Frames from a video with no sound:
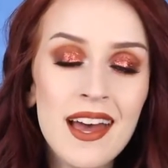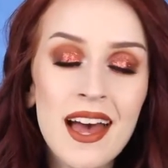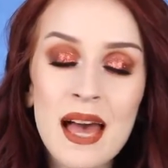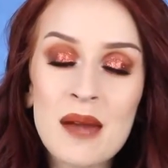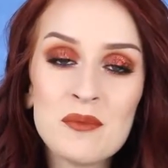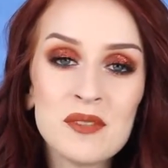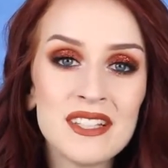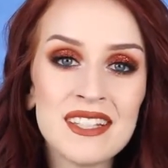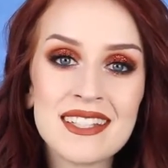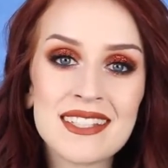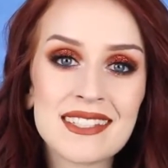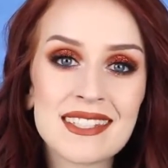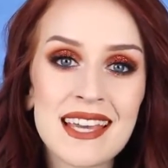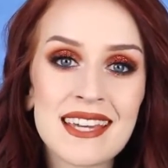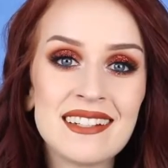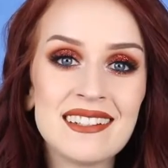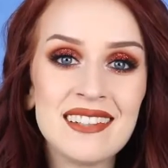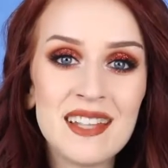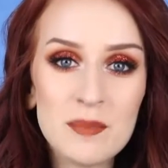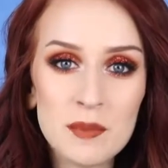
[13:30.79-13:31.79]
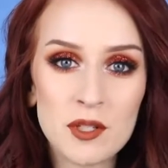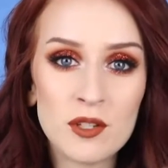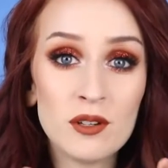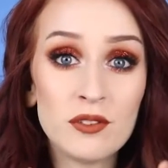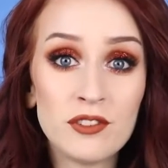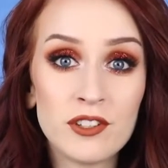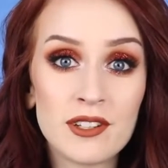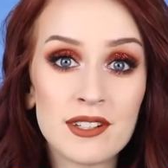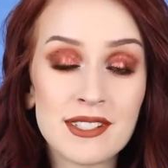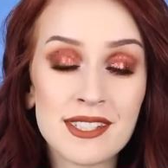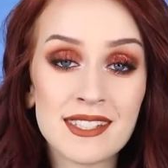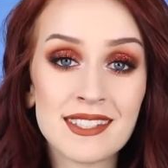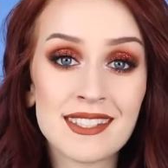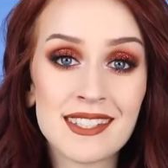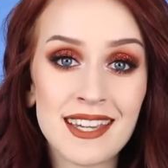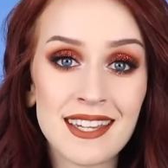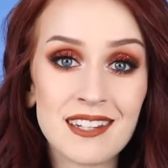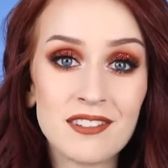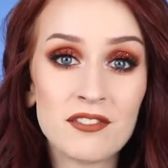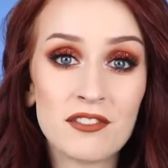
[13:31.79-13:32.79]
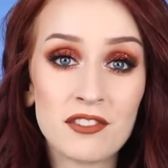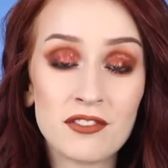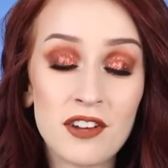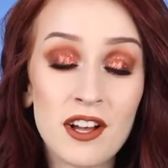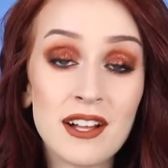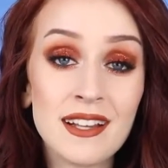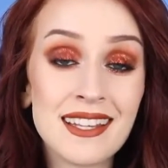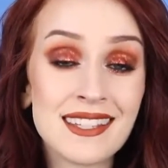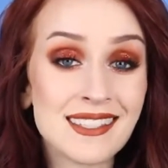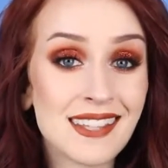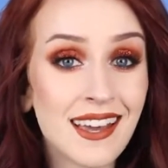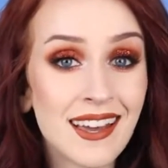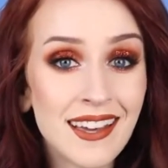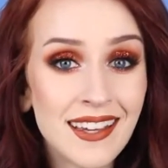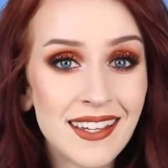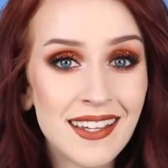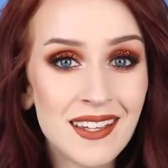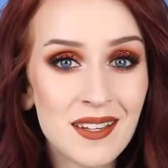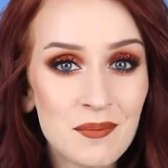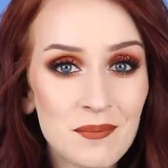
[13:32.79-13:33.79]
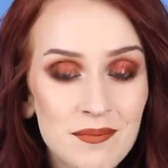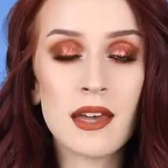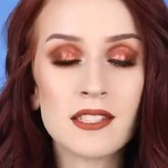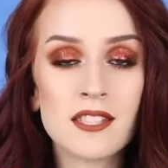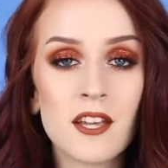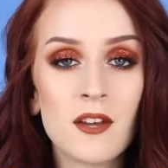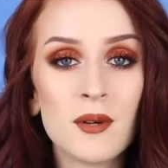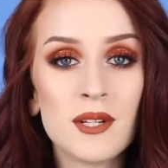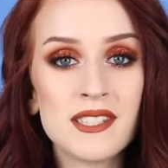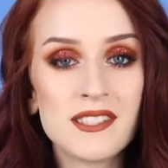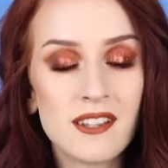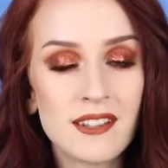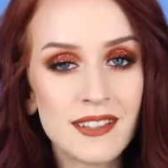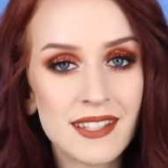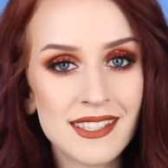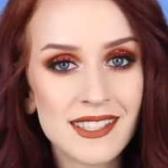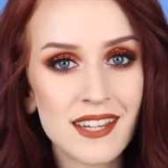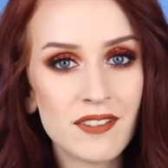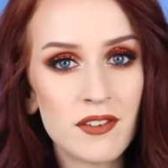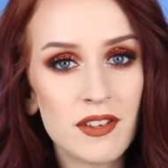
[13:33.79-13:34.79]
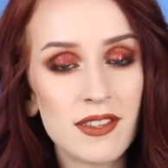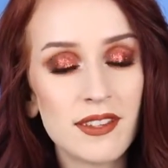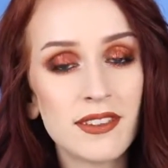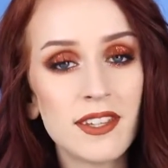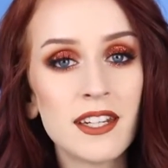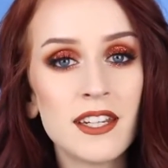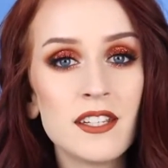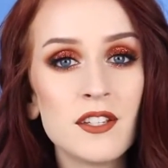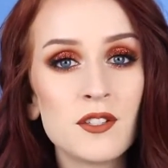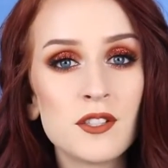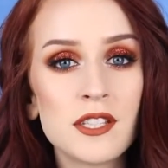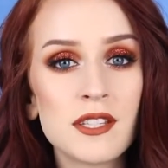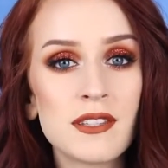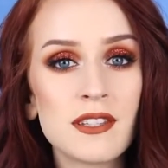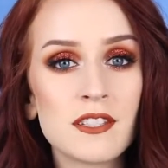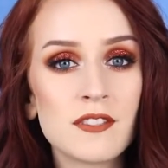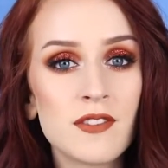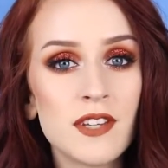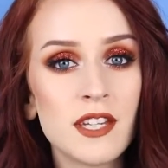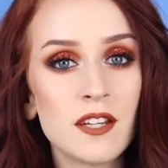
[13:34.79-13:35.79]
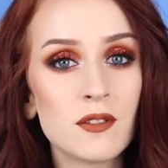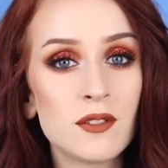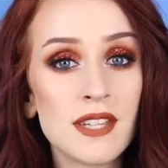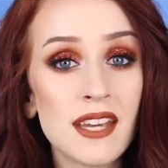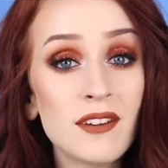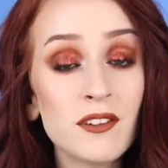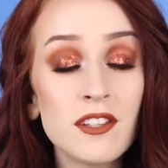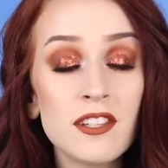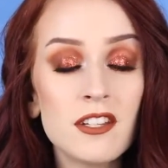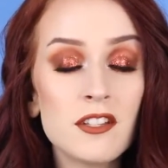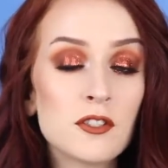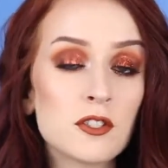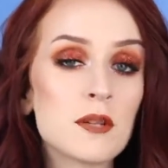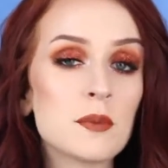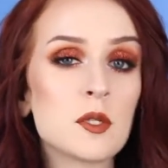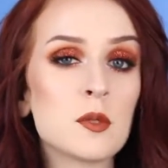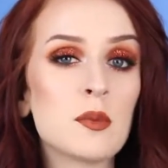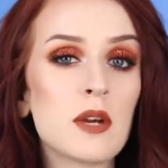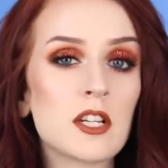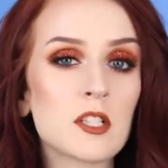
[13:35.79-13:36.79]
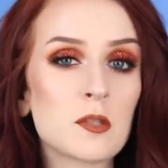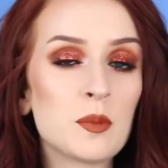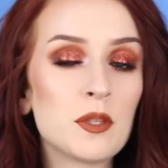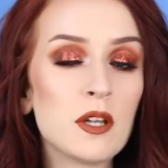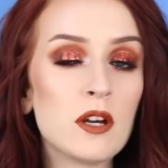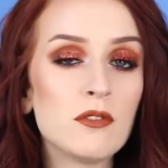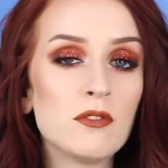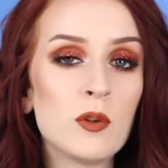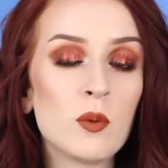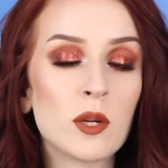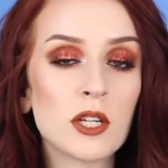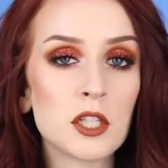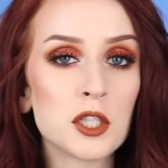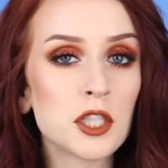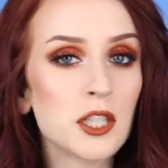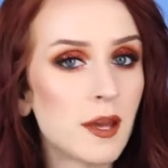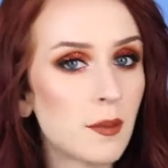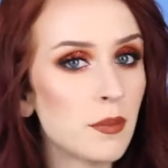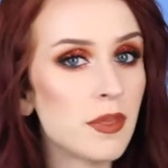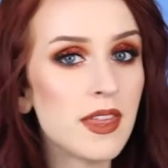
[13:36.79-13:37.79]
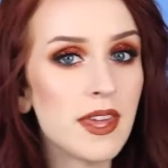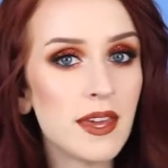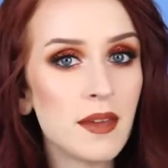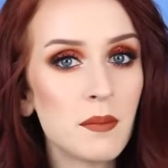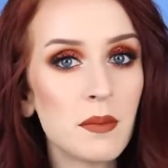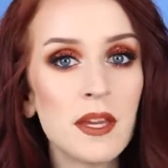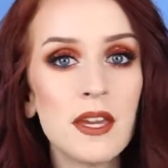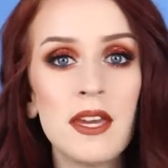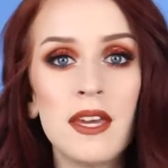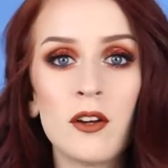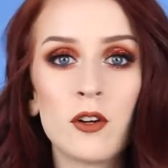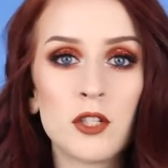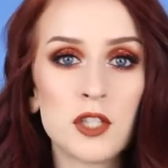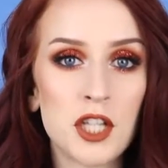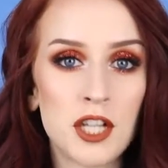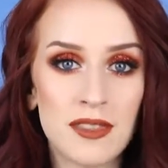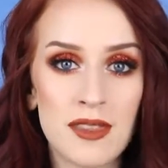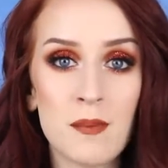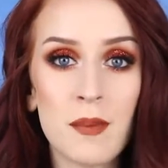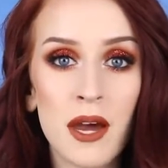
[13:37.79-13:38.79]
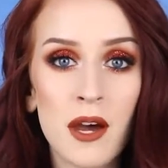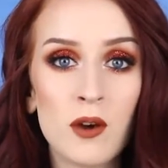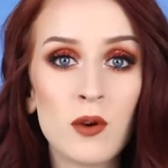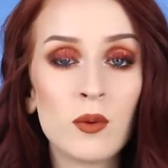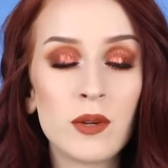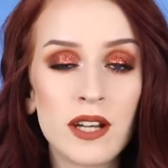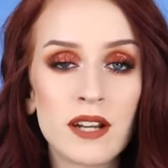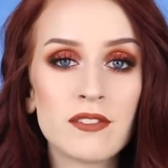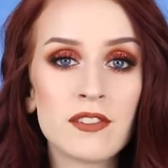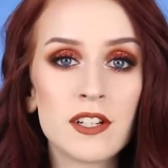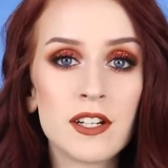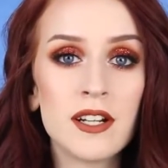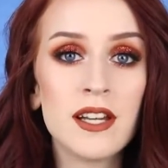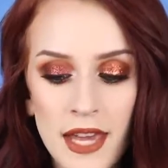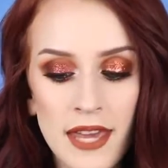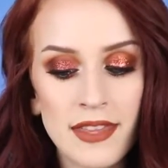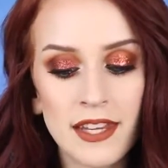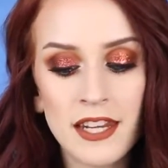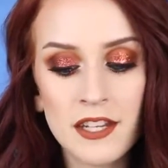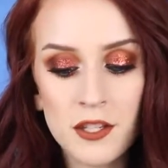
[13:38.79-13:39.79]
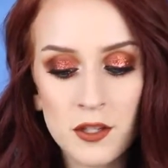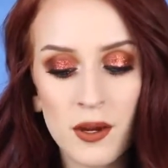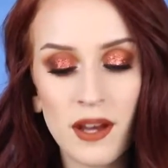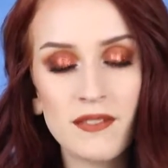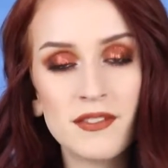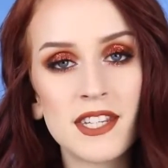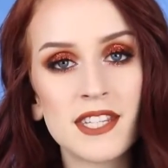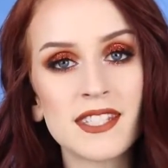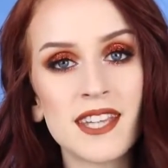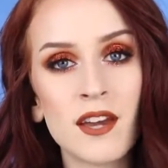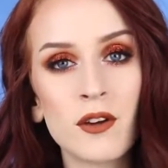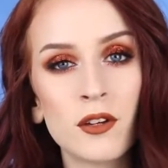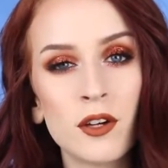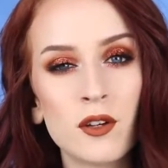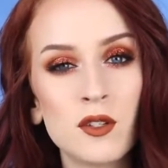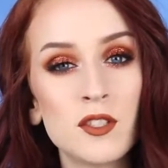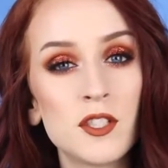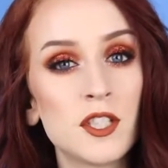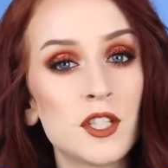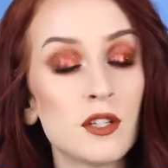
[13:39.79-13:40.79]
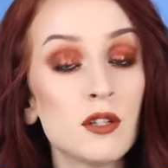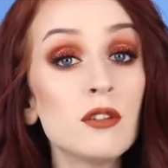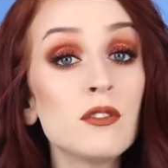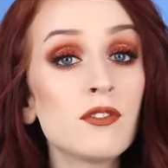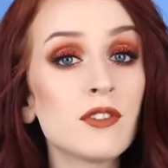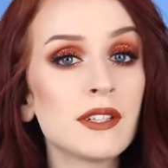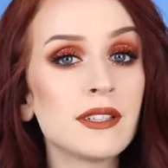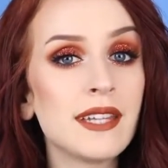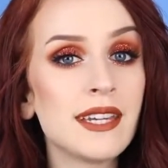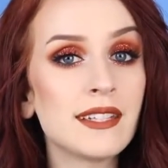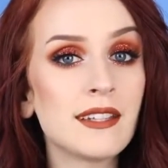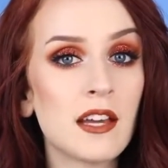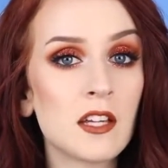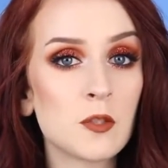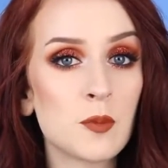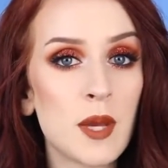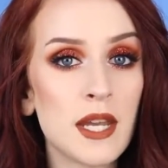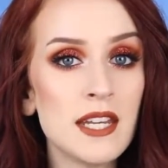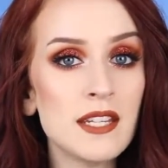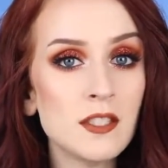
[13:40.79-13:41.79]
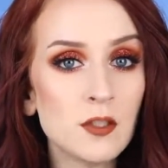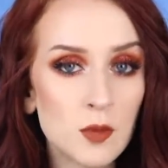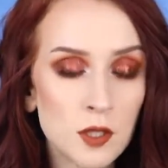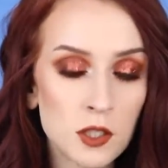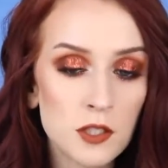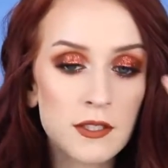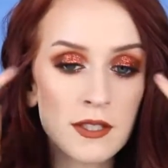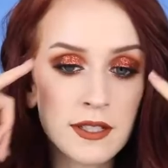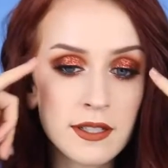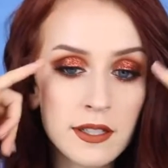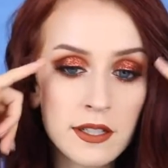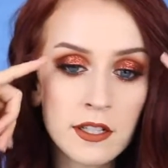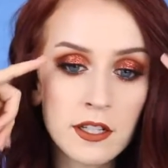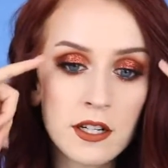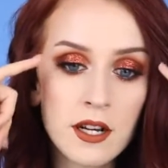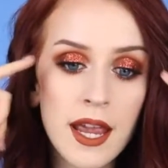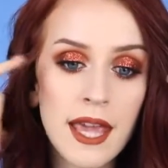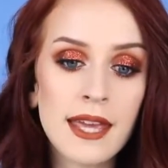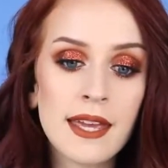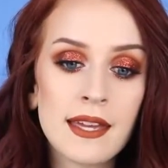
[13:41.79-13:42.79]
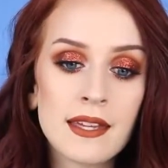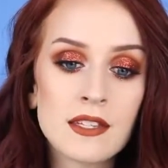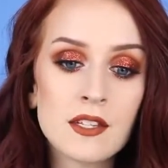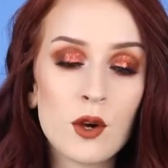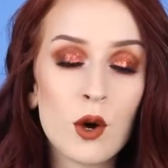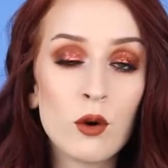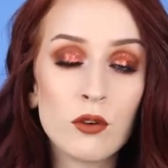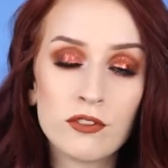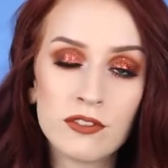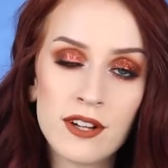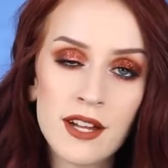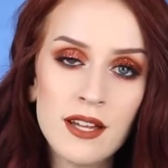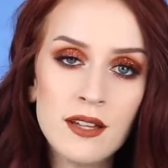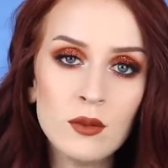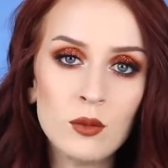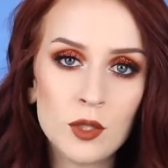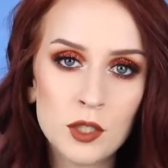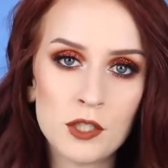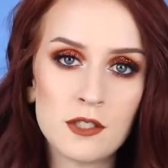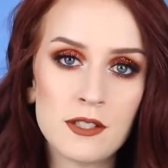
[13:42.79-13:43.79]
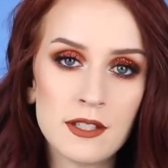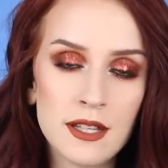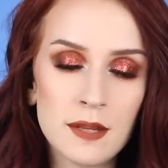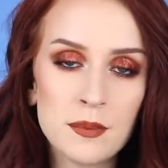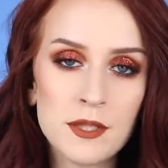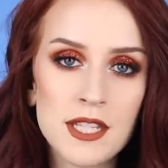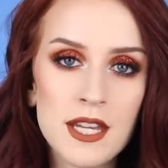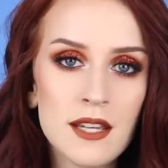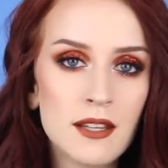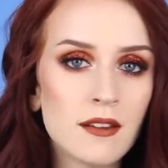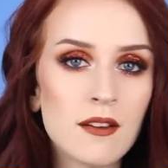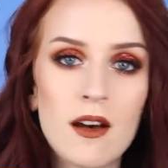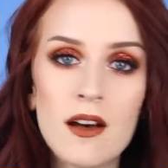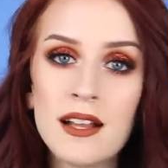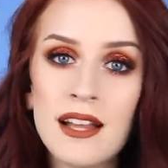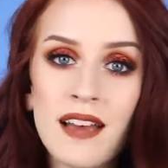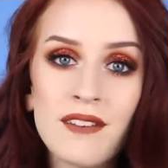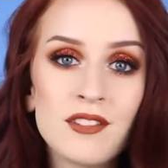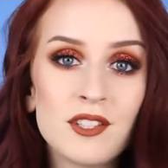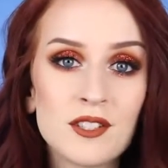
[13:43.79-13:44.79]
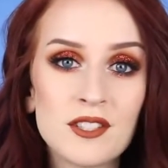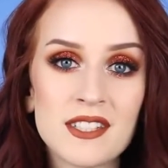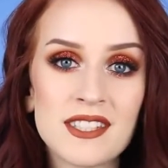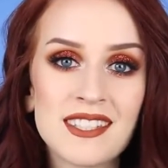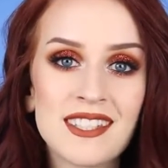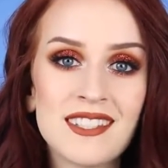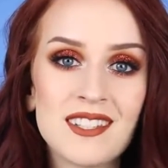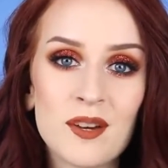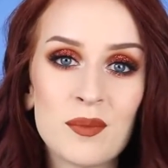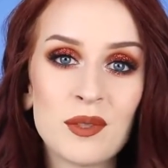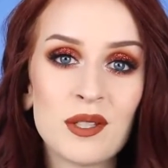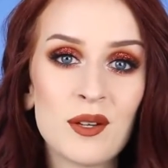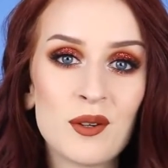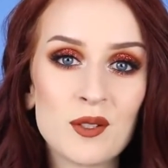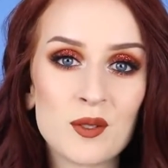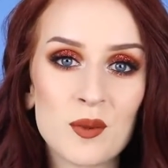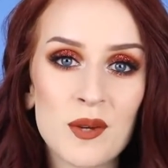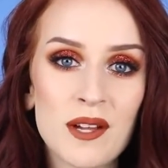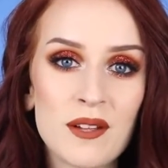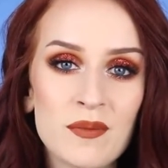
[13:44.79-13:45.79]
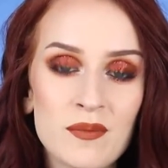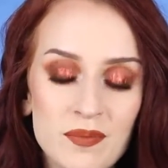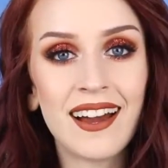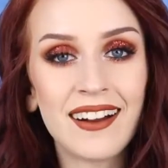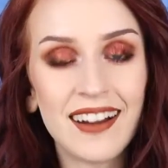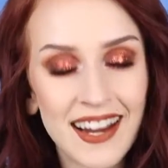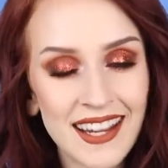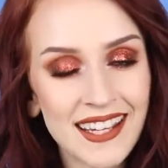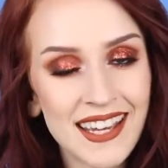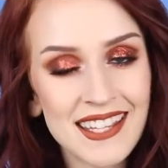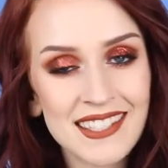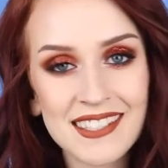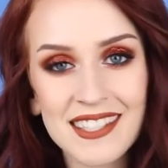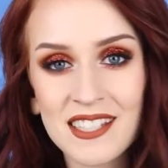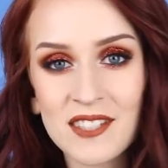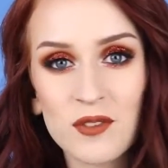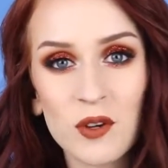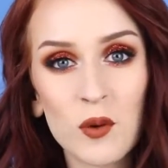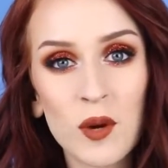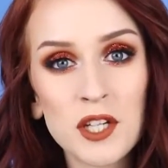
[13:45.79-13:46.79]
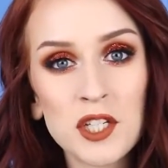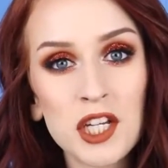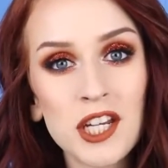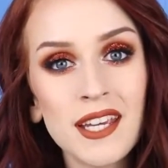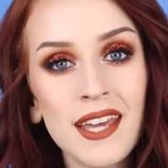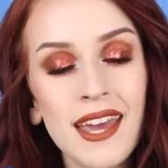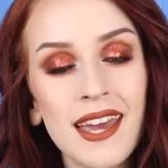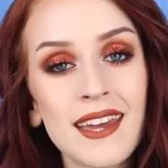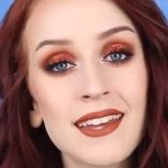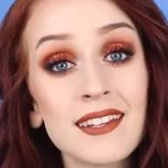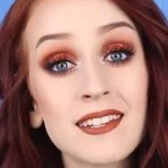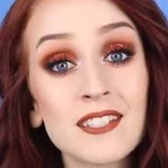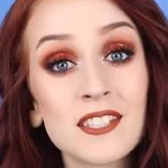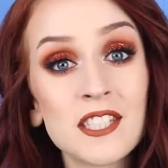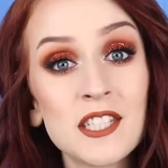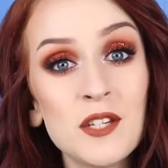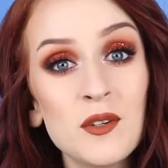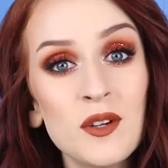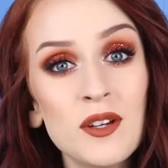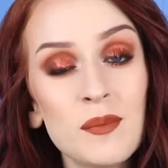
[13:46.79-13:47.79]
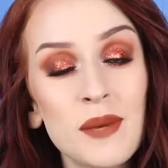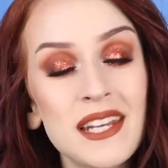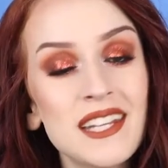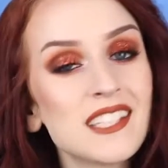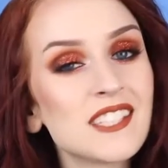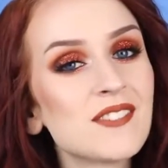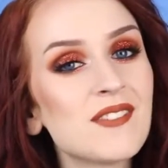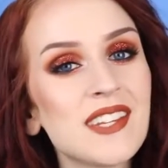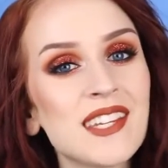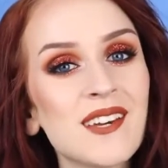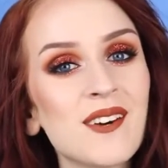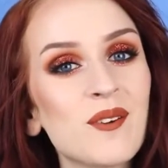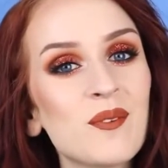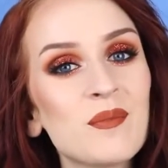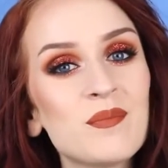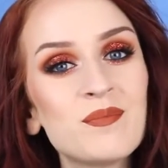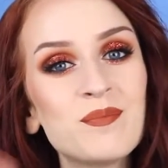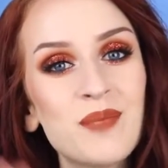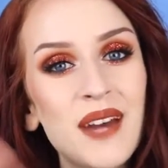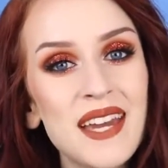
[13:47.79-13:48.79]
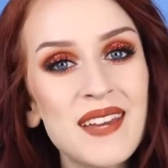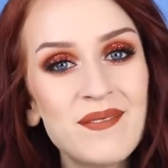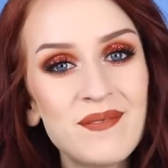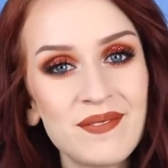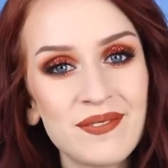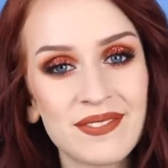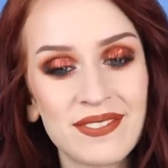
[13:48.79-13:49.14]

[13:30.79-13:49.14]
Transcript: I'm really excited. Let me know if you're as excited for fall as I am. As always, I'll list everything that I used in this video down in the description box below if you want to shop them or check them out, whatever. And then I do have discount codes too for Lit Cosmetics, which is the glitter, and Ofra, which is the lipstick. I'll have those listed down below as well. Alright guys, thanks for watching, and I'll see you in my next video. Bye!